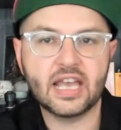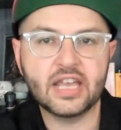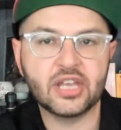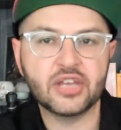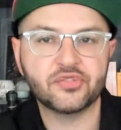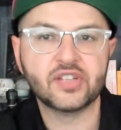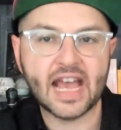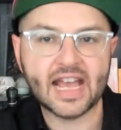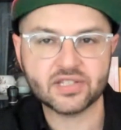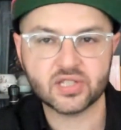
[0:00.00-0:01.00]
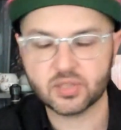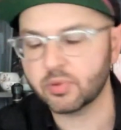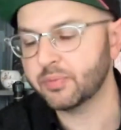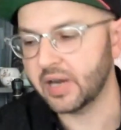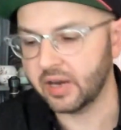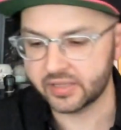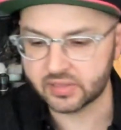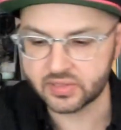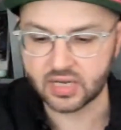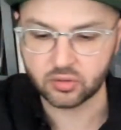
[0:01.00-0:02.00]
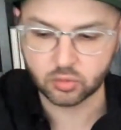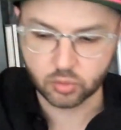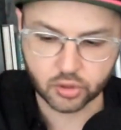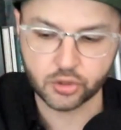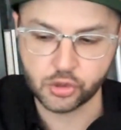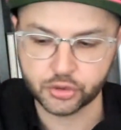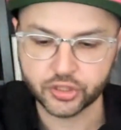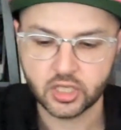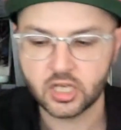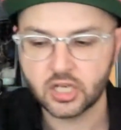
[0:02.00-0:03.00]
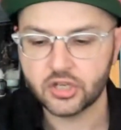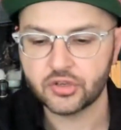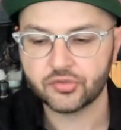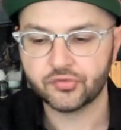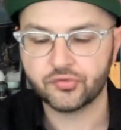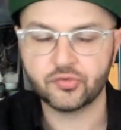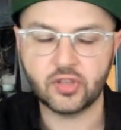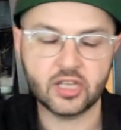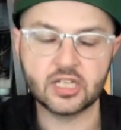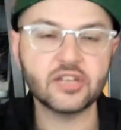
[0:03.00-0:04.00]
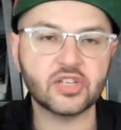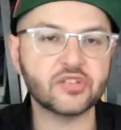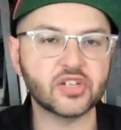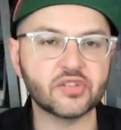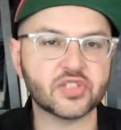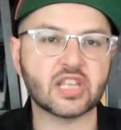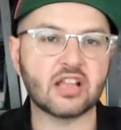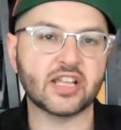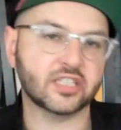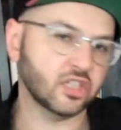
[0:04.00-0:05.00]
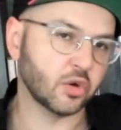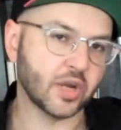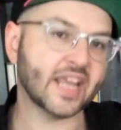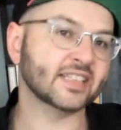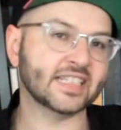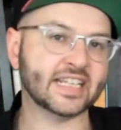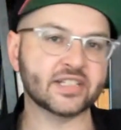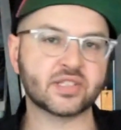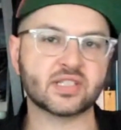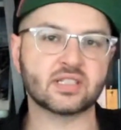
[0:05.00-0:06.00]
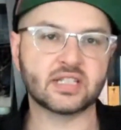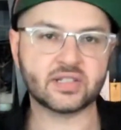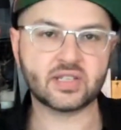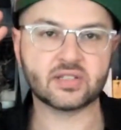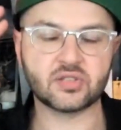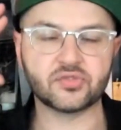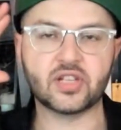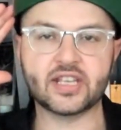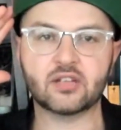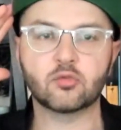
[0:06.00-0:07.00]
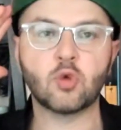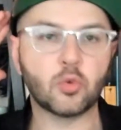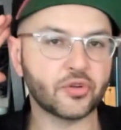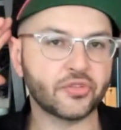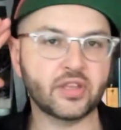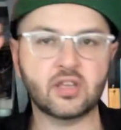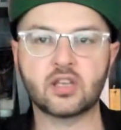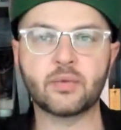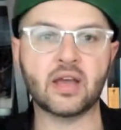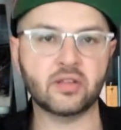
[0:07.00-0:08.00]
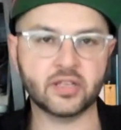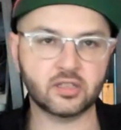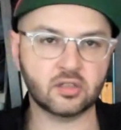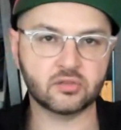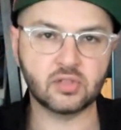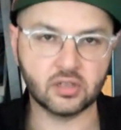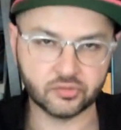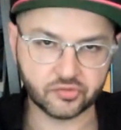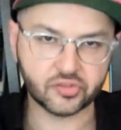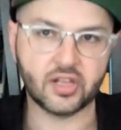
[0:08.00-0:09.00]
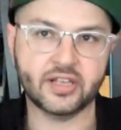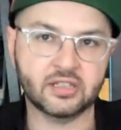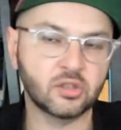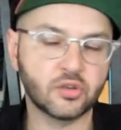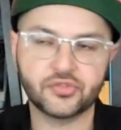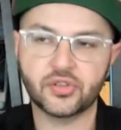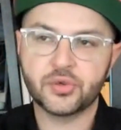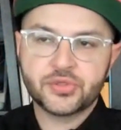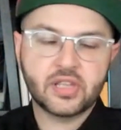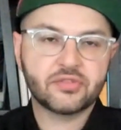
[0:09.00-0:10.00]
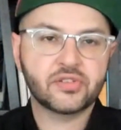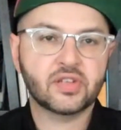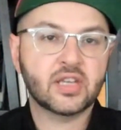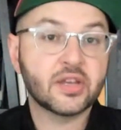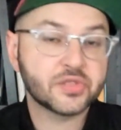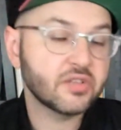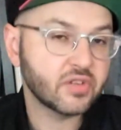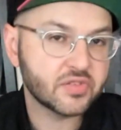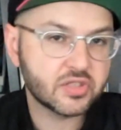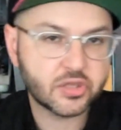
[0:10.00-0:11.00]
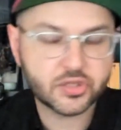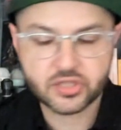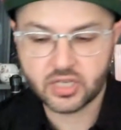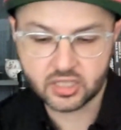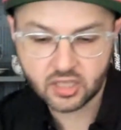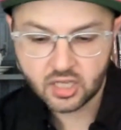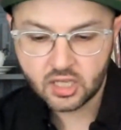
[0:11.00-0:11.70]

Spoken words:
if NASA's preparing to tell the world, and even if it's not like, you know, aliens in a sense of like what we're thinking about, like could, you know, flying UFOs and everything else, even if it's just like